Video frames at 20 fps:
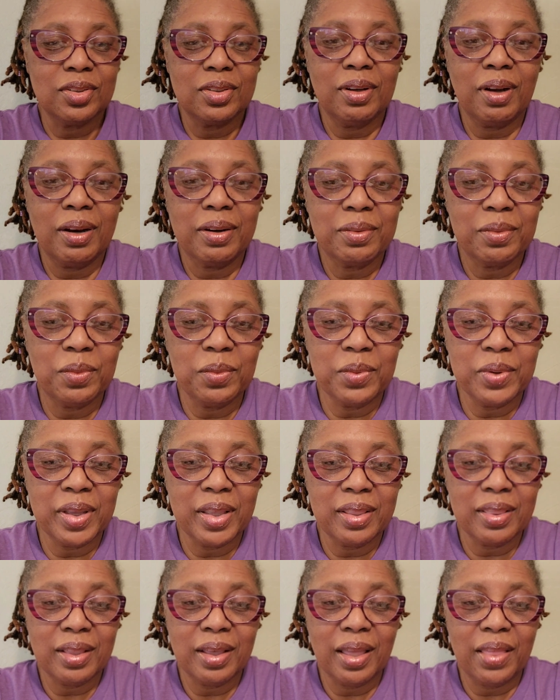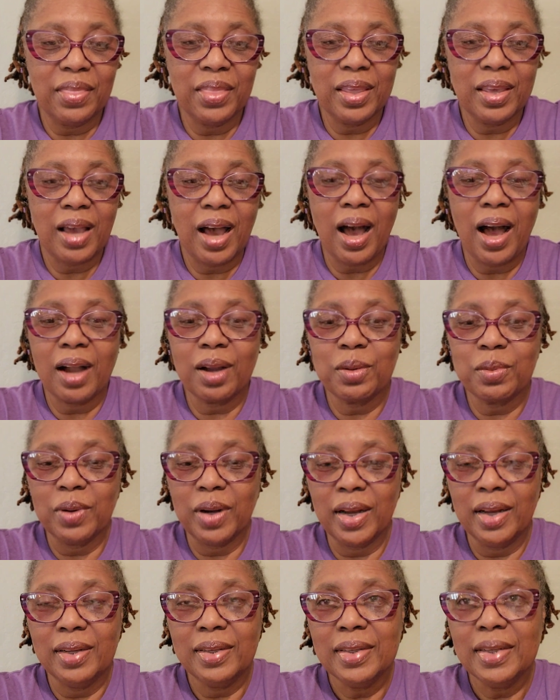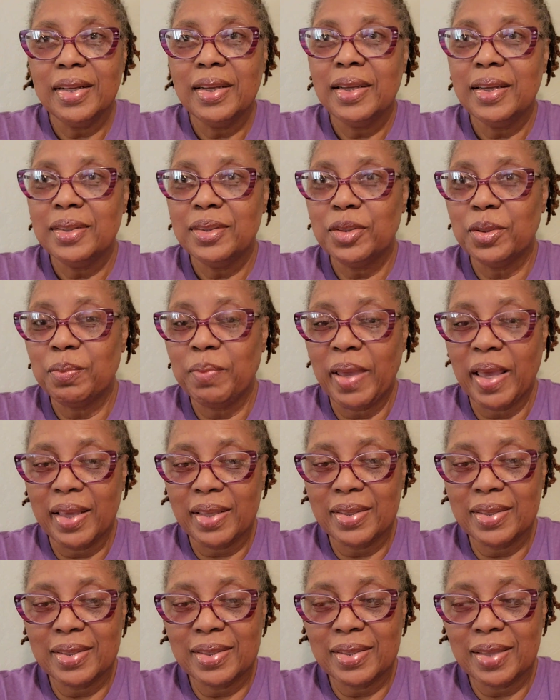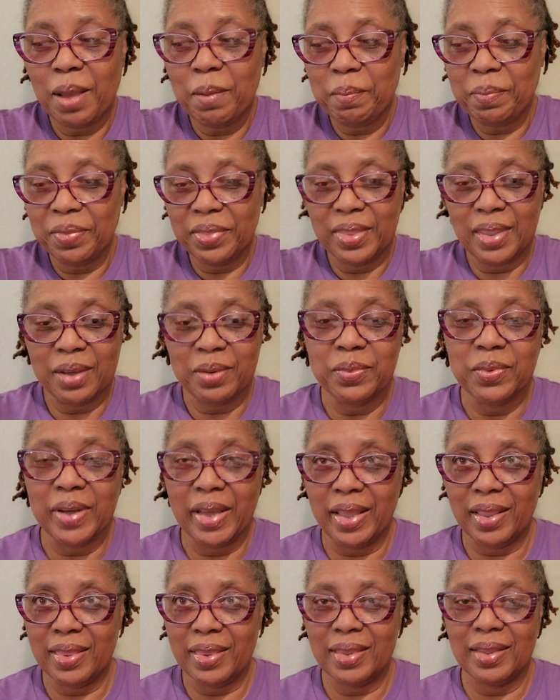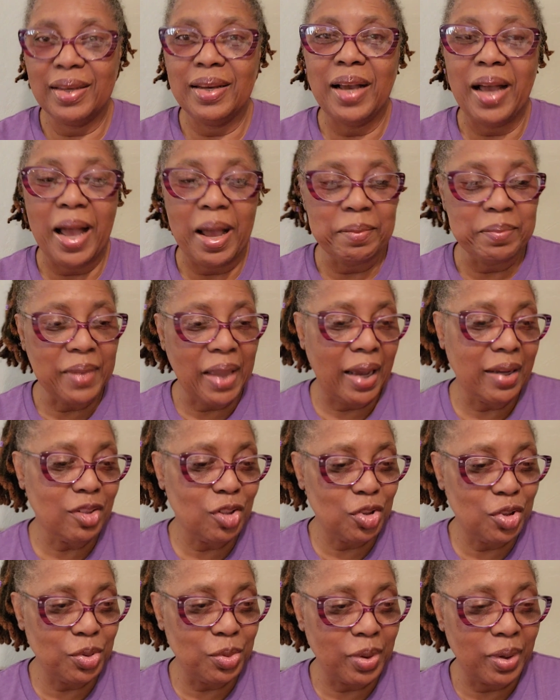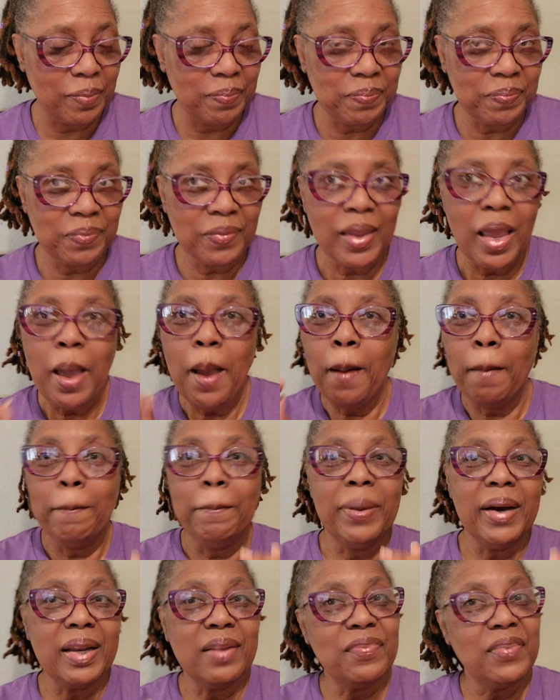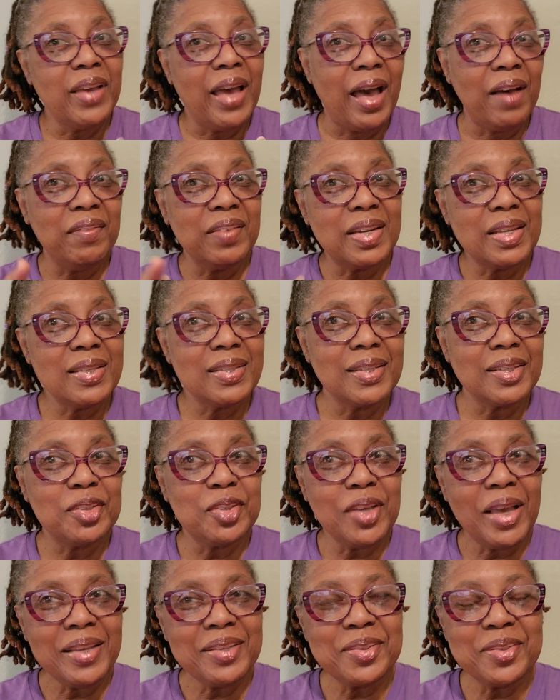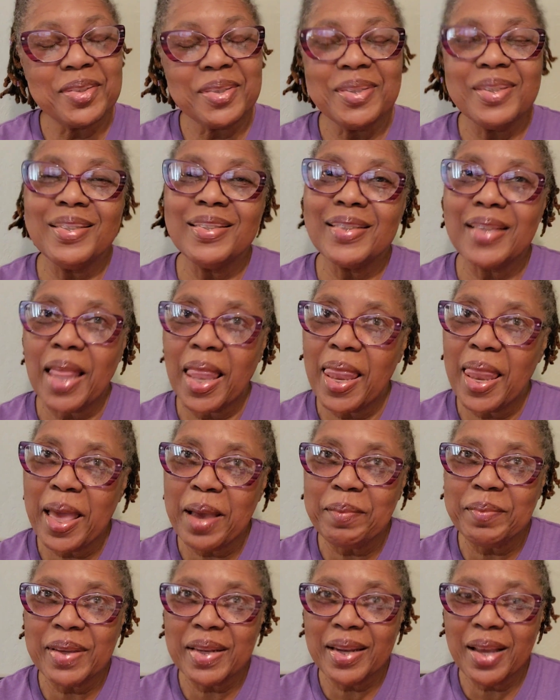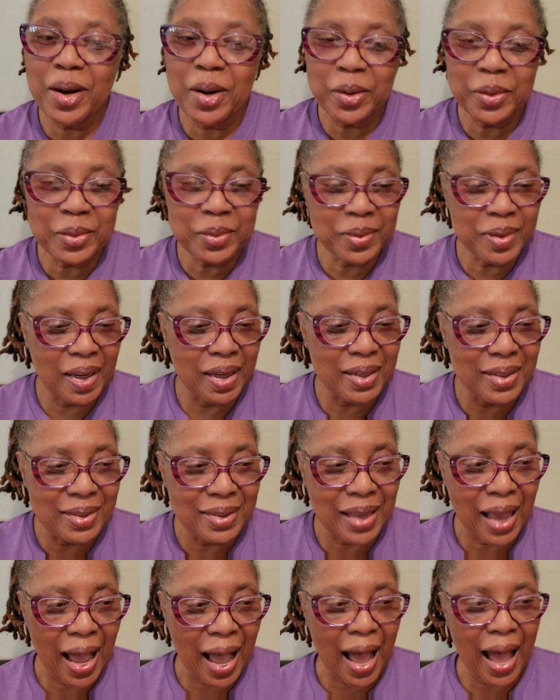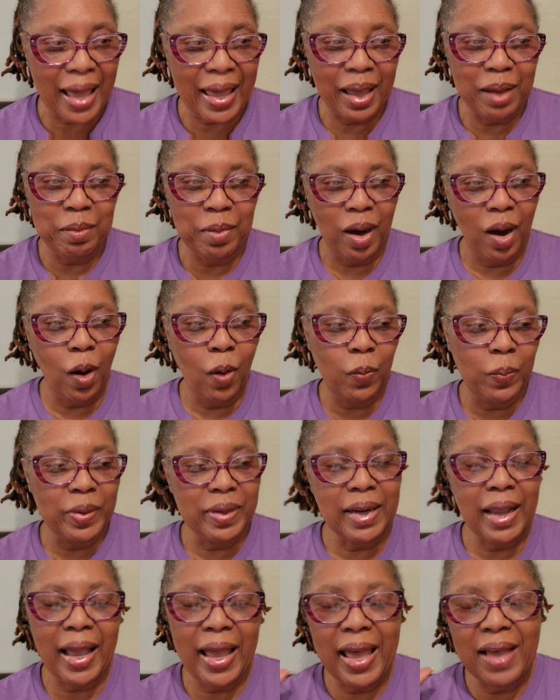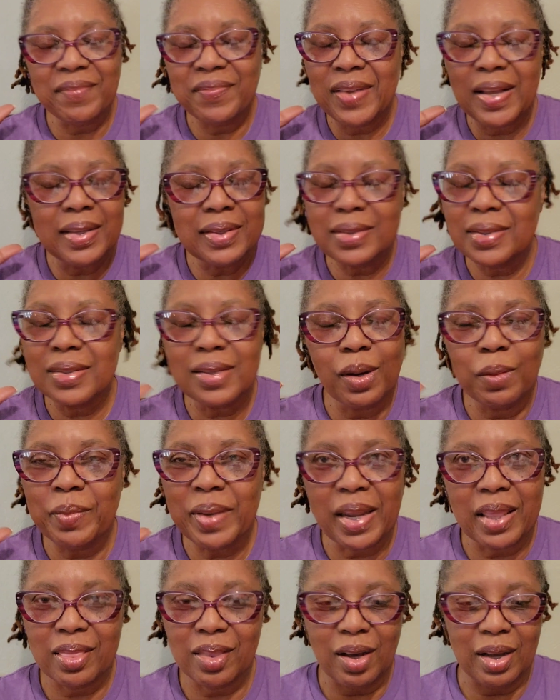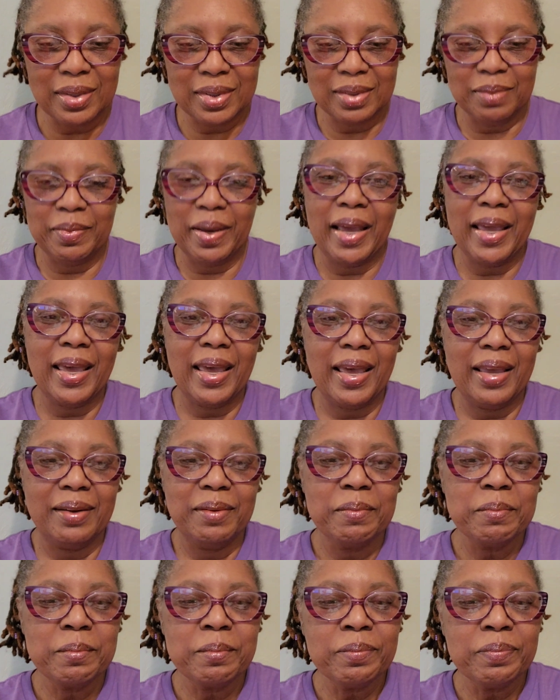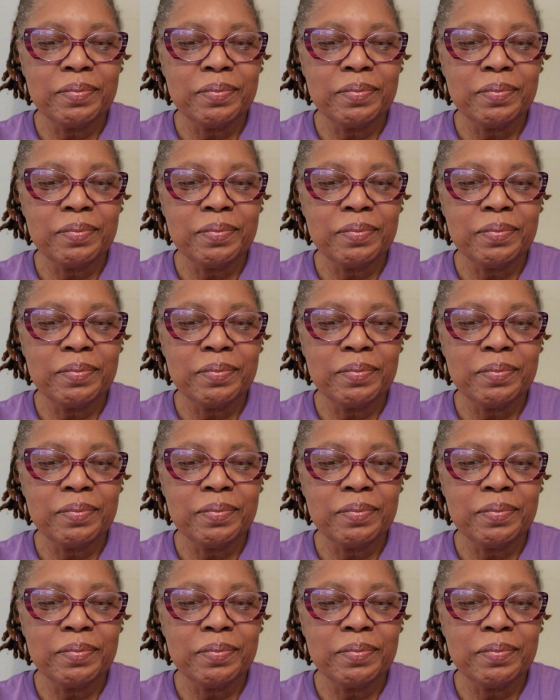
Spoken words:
to start with the aqua to make something with. I'm not sure. But if you have any suggestions, let me know because I am open. I have so many thoughts in my head.